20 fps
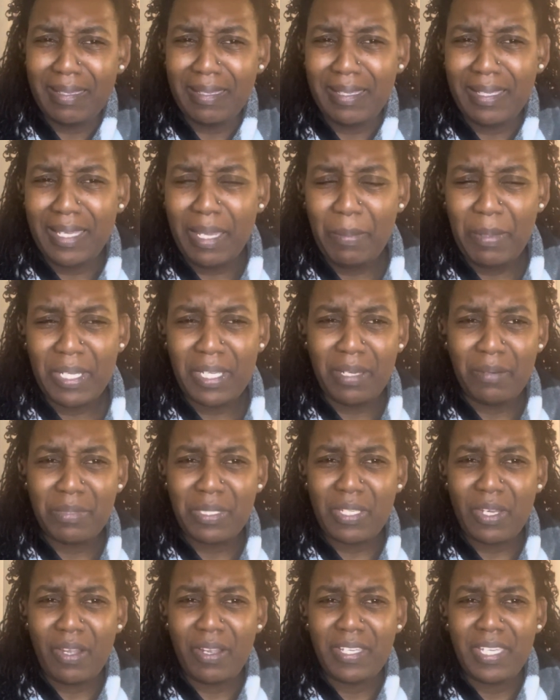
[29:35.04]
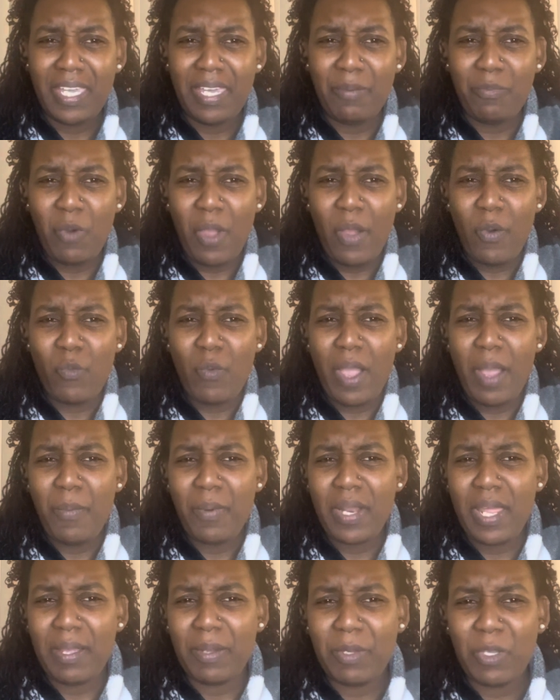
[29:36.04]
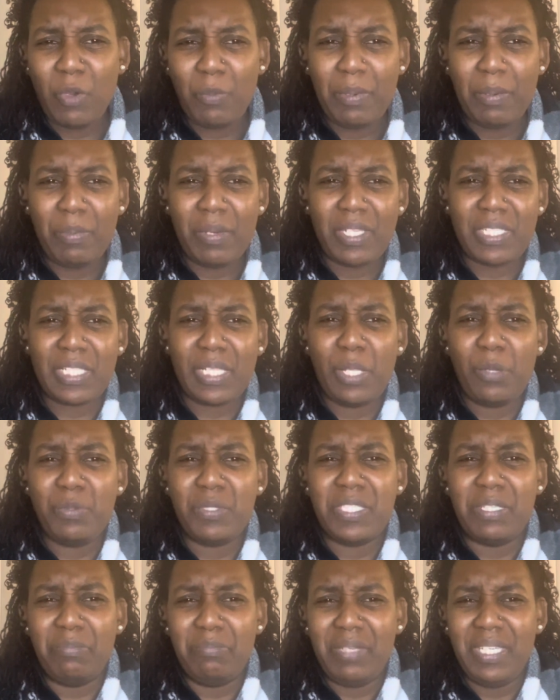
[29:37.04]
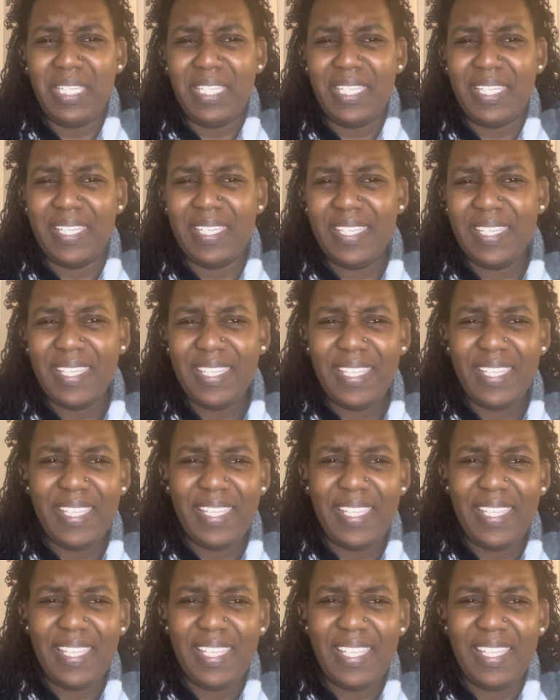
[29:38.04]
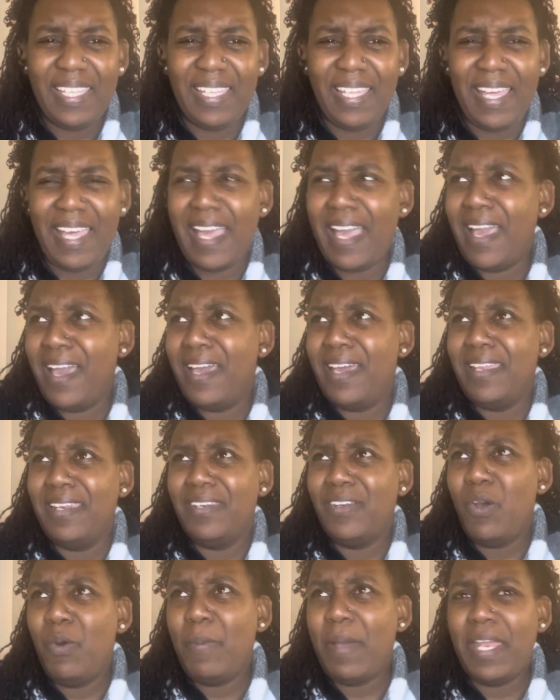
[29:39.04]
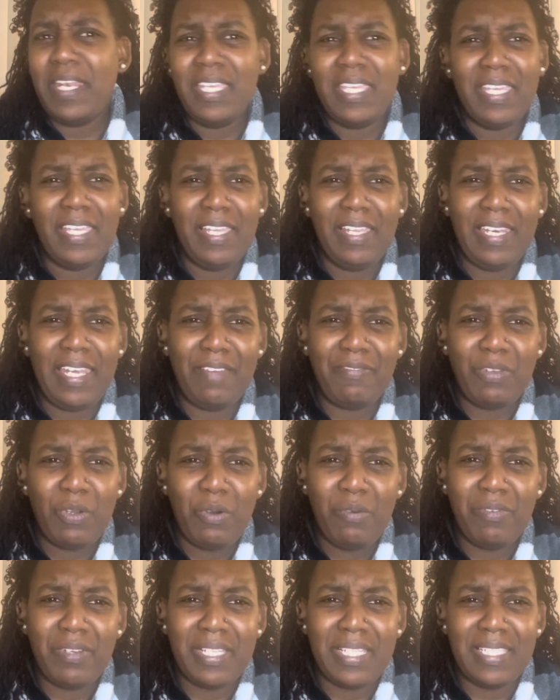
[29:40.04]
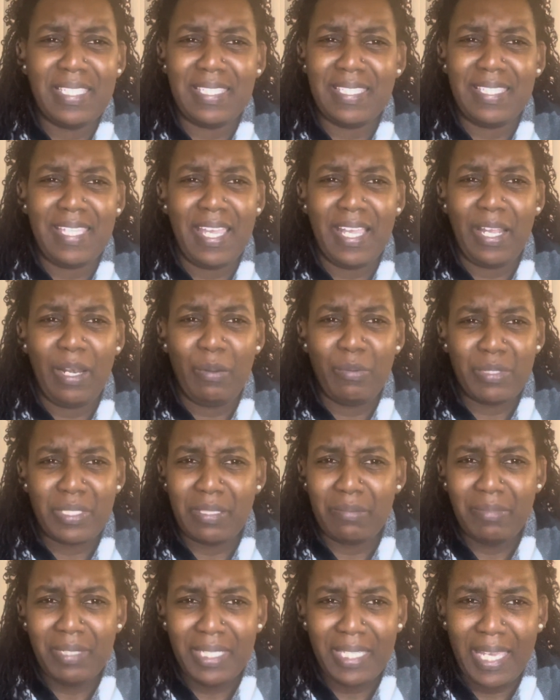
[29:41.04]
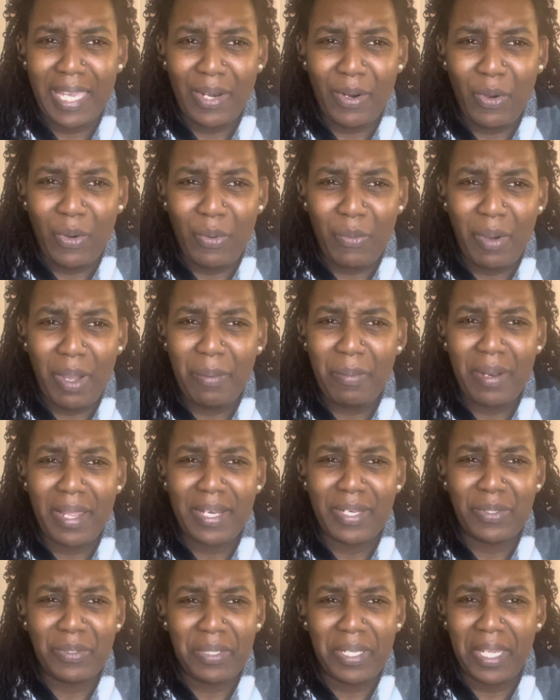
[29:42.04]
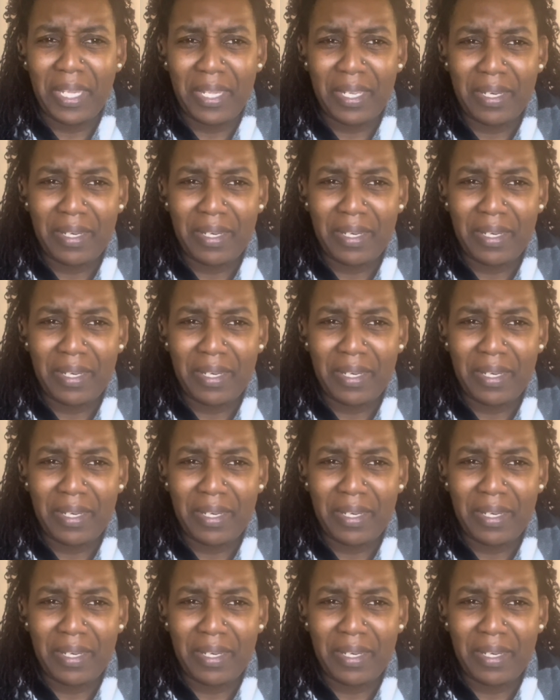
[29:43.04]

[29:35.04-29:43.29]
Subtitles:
I mean, I'm sorry. Yeah, why would I kill people that's close to me? Nobody here left over is that close to me at all. Why would I do that?